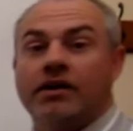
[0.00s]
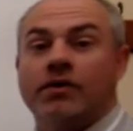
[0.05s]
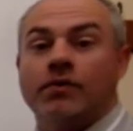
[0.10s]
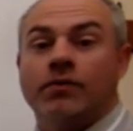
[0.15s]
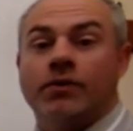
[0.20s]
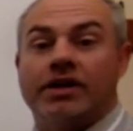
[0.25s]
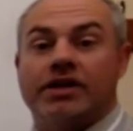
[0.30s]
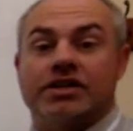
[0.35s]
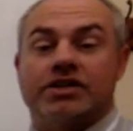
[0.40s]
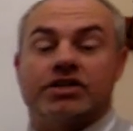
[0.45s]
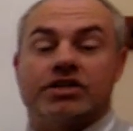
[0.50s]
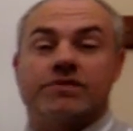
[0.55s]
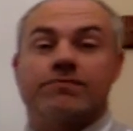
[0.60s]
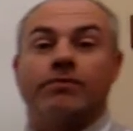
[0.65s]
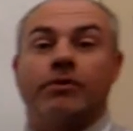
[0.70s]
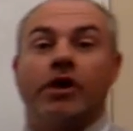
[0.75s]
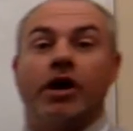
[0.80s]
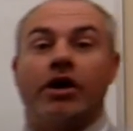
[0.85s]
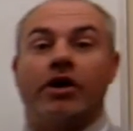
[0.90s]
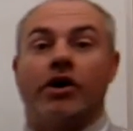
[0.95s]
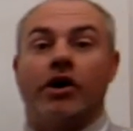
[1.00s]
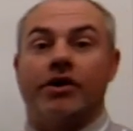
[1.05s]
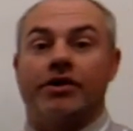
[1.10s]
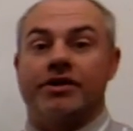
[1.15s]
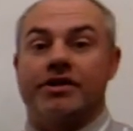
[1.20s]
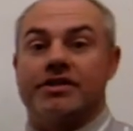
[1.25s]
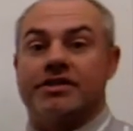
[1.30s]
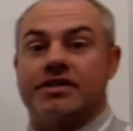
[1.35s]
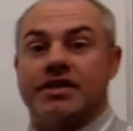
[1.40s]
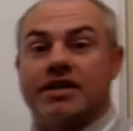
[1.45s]
We can just plug all
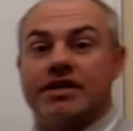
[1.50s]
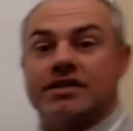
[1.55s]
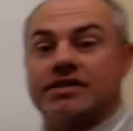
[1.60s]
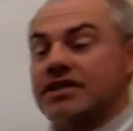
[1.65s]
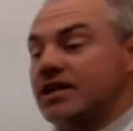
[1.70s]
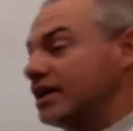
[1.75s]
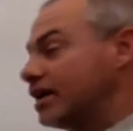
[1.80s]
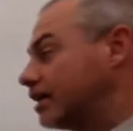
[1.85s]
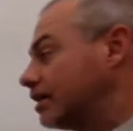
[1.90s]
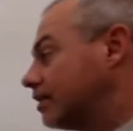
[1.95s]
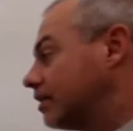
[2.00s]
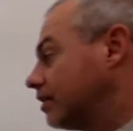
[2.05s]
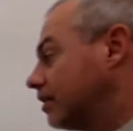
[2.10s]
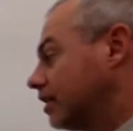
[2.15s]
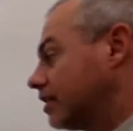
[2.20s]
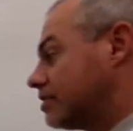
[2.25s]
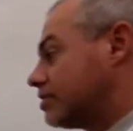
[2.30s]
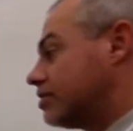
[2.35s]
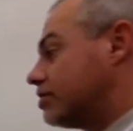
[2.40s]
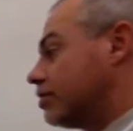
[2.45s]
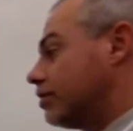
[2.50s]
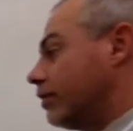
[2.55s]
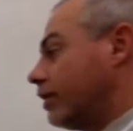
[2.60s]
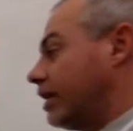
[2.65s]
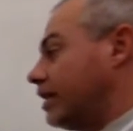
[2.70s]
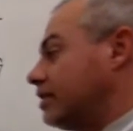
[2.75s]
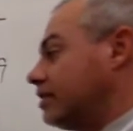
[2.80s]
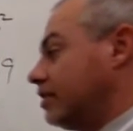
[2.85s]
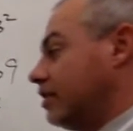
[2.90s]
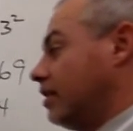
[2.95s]
these things in. Let's do
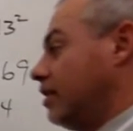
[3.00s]
it